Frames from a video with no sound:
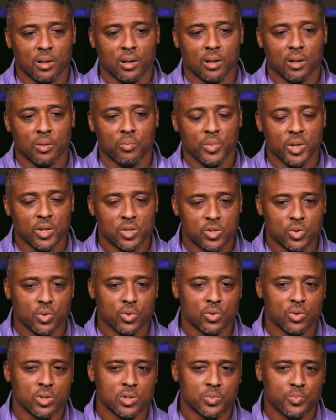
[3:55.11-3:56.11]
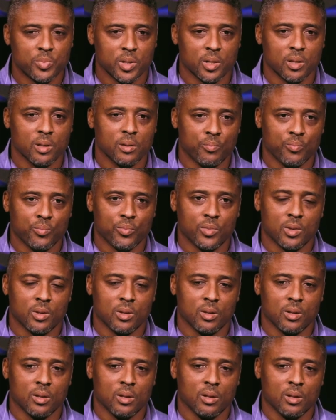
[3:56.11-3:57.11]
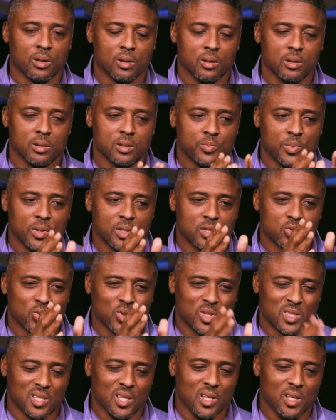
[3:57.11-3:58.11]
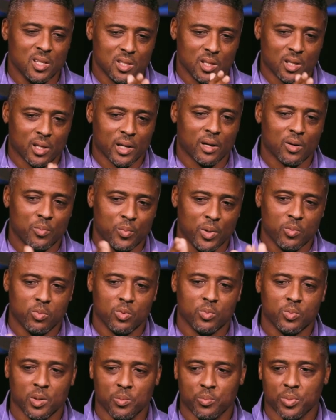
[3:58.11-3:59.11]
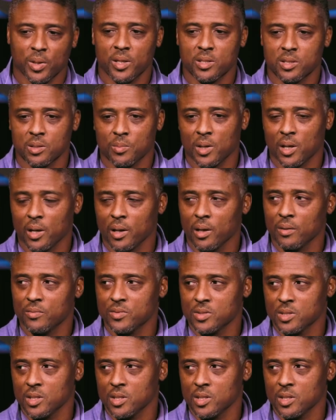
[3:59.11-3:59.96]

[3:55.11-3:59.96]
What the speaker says: mentors, but, you know, it's been strategic how people have been placed in my life,